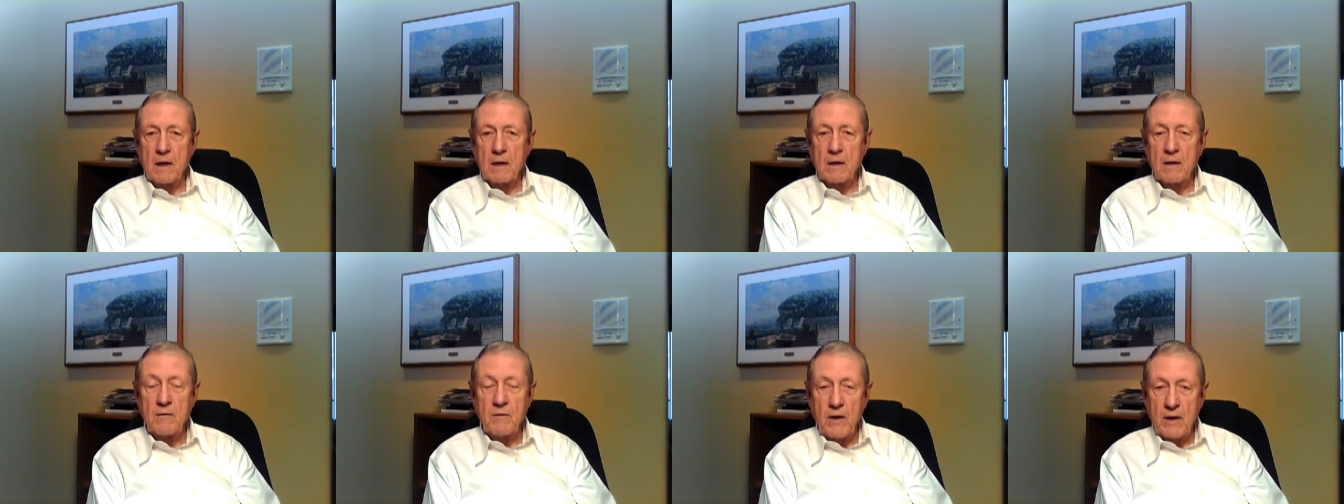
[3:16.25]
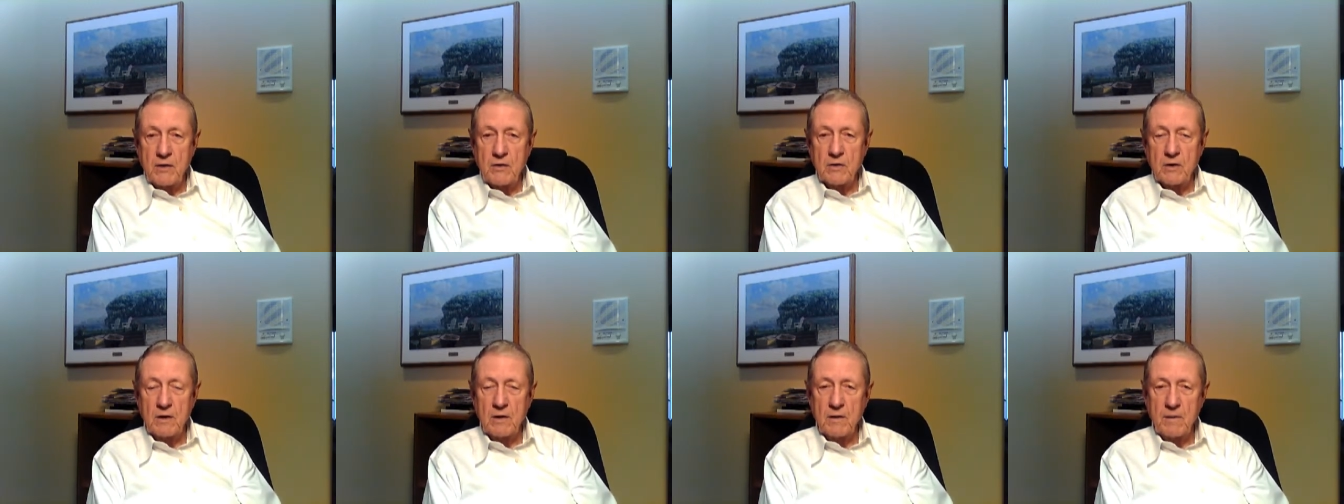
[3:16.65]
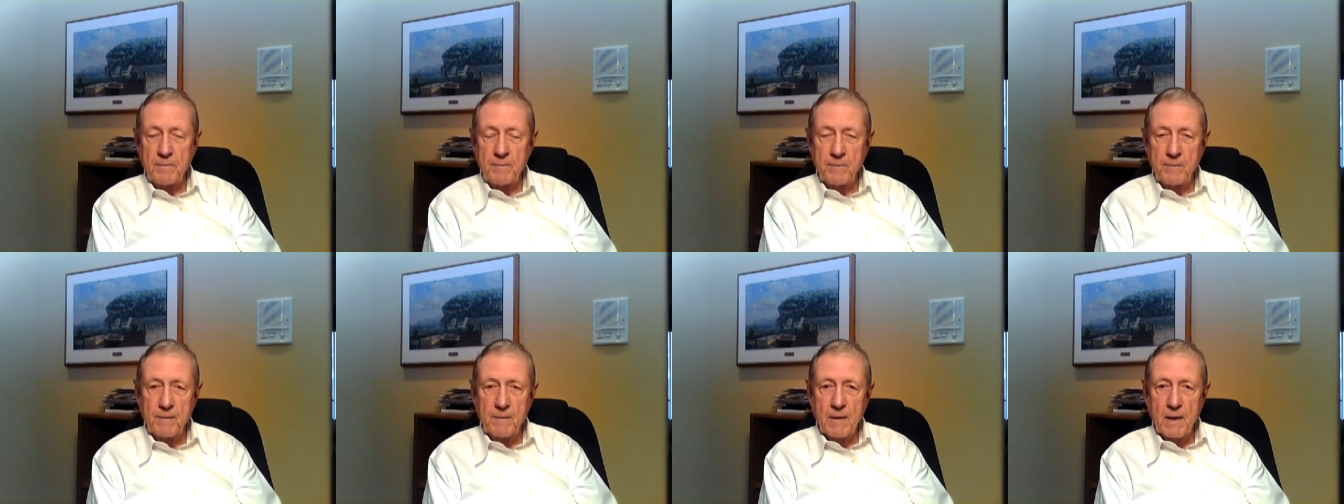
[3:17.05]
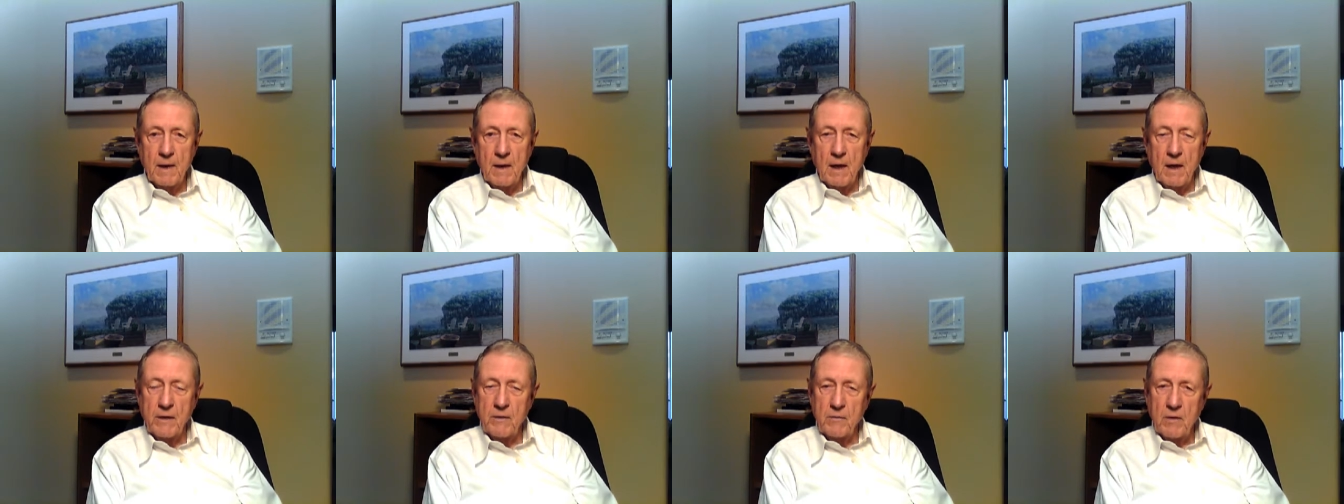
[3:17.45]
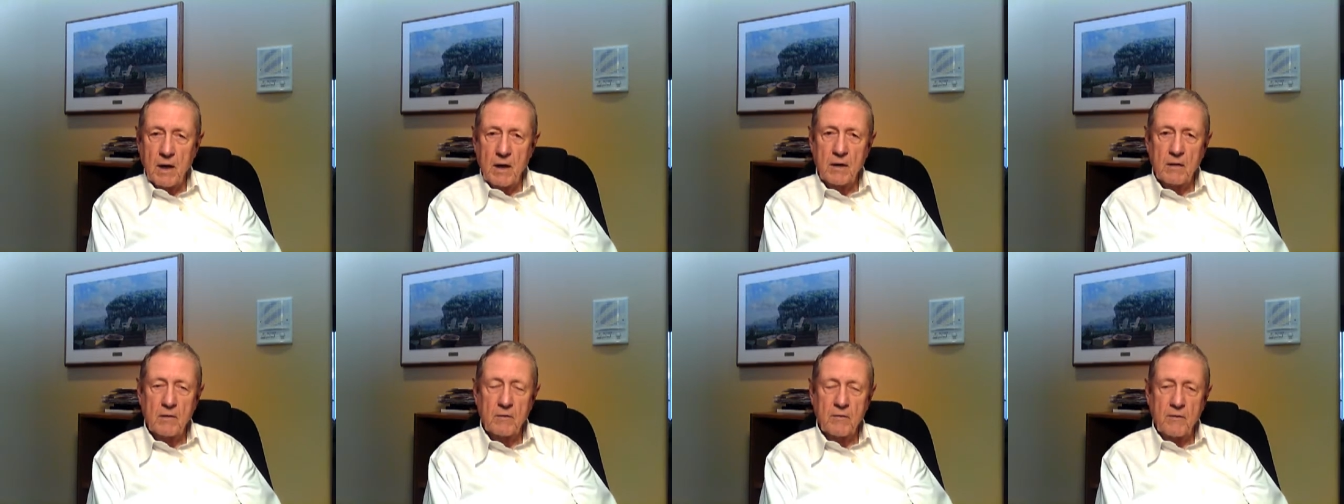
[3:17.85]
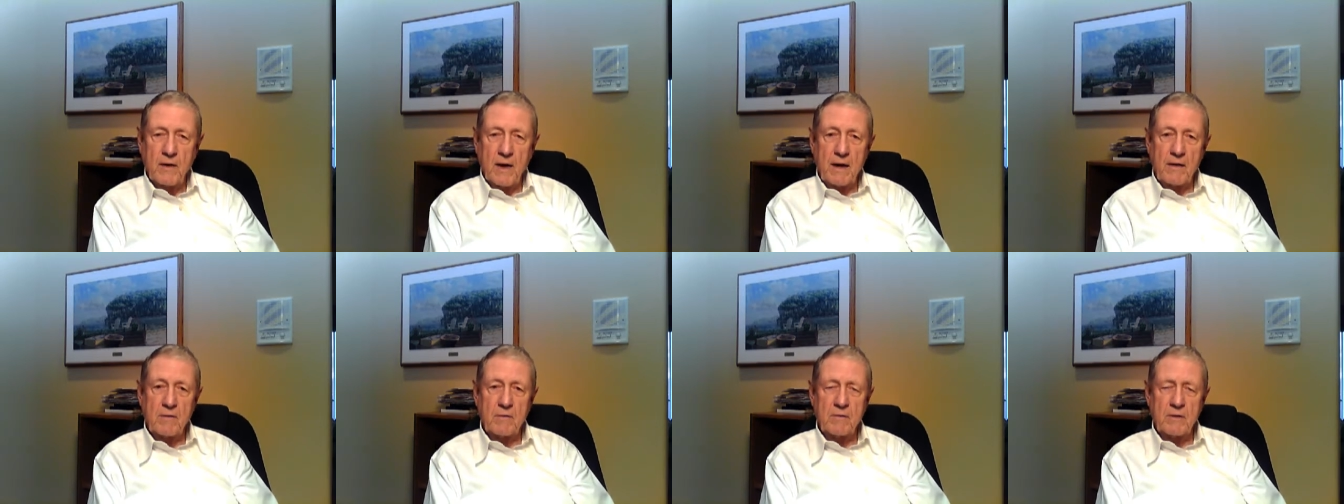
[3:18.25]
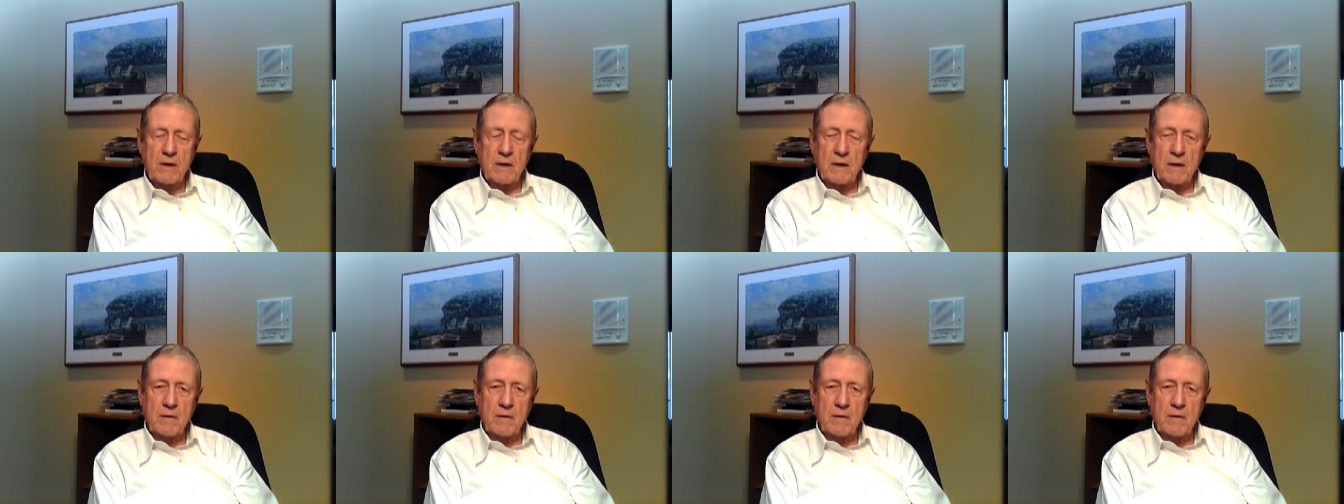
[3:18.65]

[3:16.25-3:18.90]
convention under Article 5